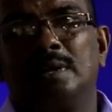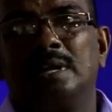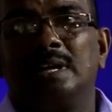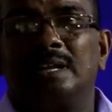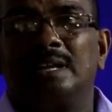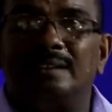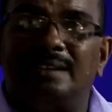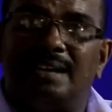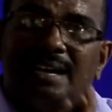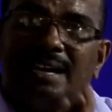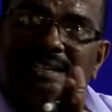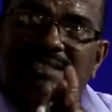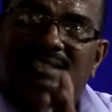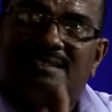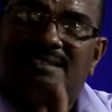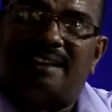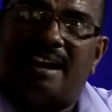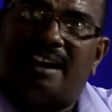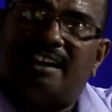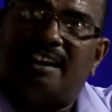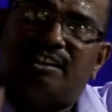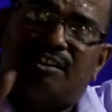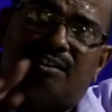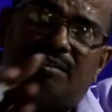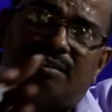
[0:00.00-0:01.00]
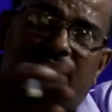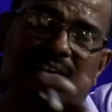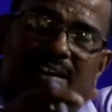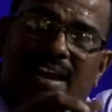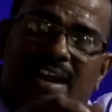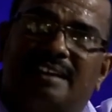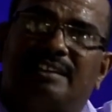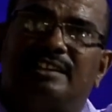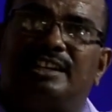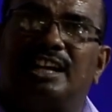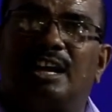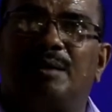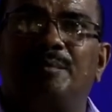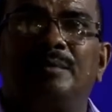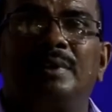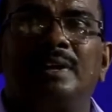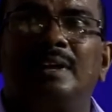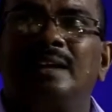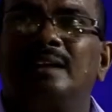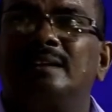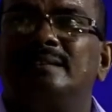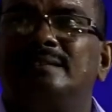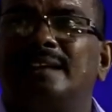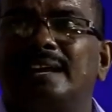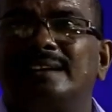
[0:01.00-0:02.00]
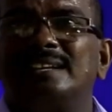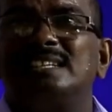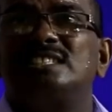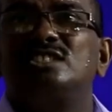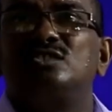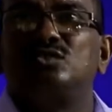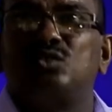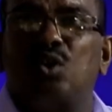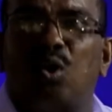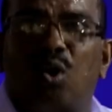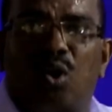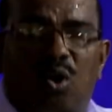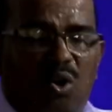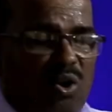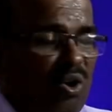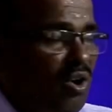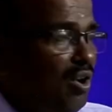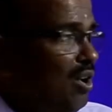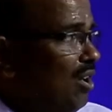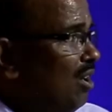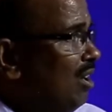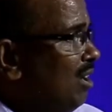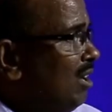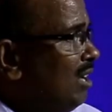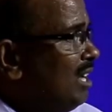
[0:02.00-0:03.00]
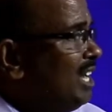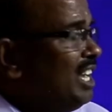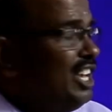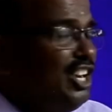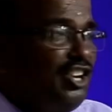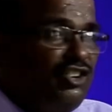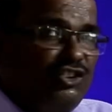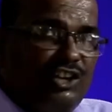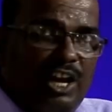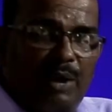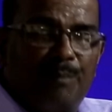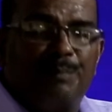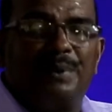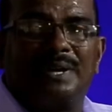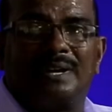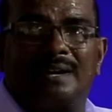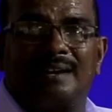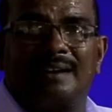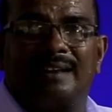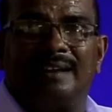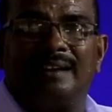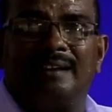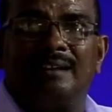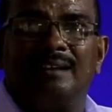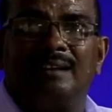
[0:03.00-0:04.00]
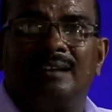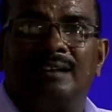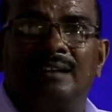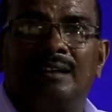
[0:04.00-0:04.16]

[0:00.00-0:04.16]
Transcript: There's rectum that is temporary.